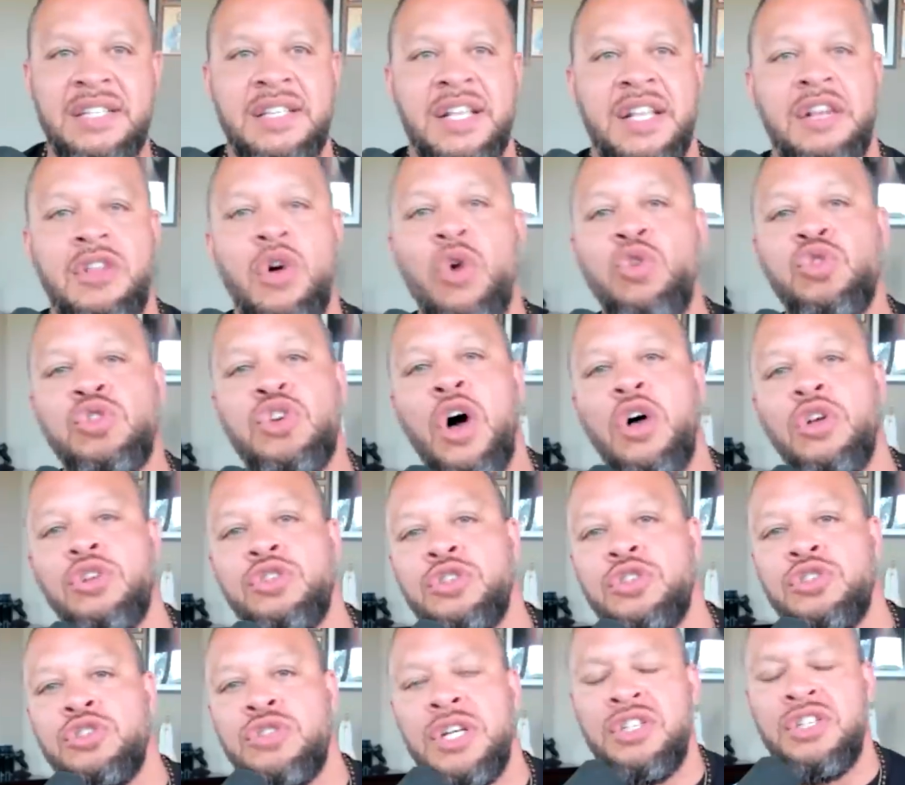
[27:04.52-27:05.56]
us that those
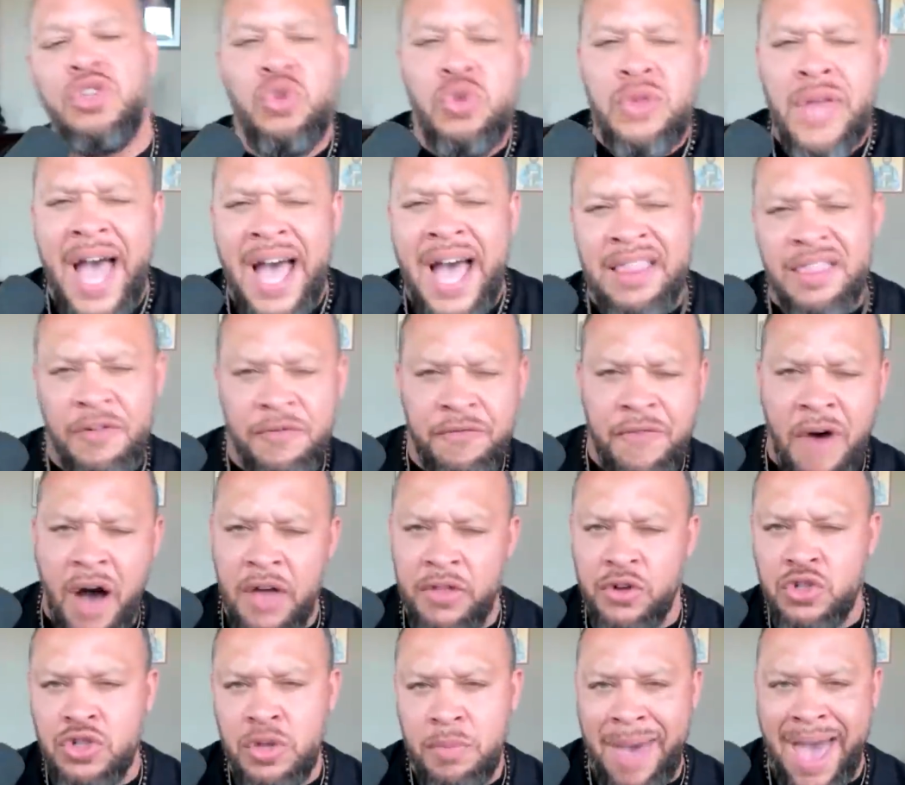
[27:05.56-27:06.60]
cultures that do that, the
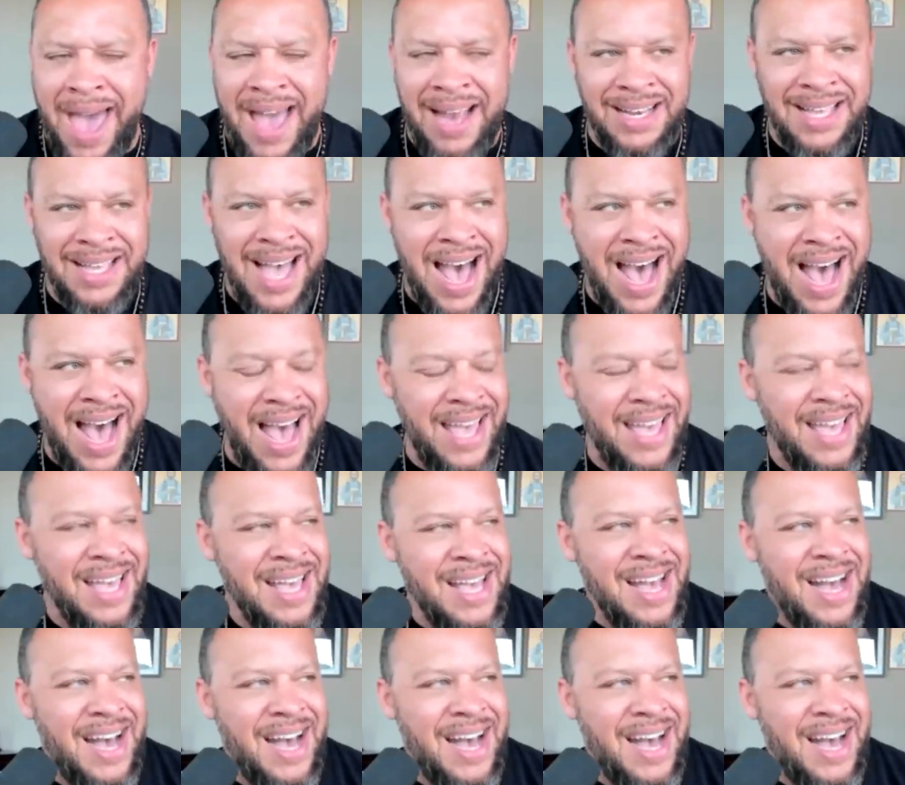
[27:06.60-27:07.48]
father's a bad guy.